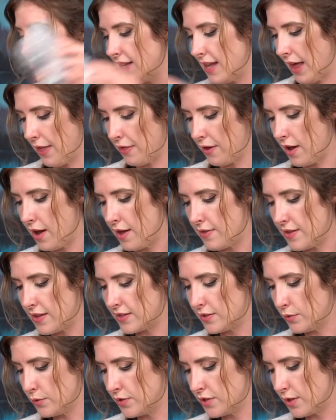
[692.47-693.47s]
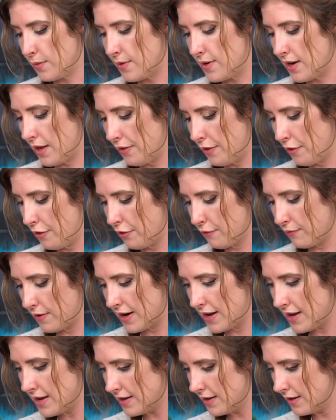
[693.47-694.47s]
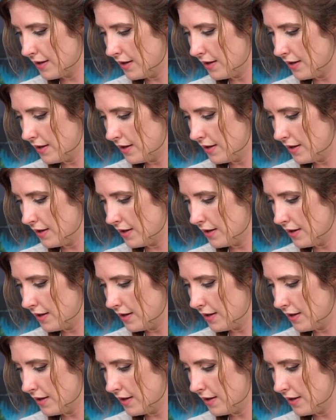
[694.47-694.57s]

together and there's also another three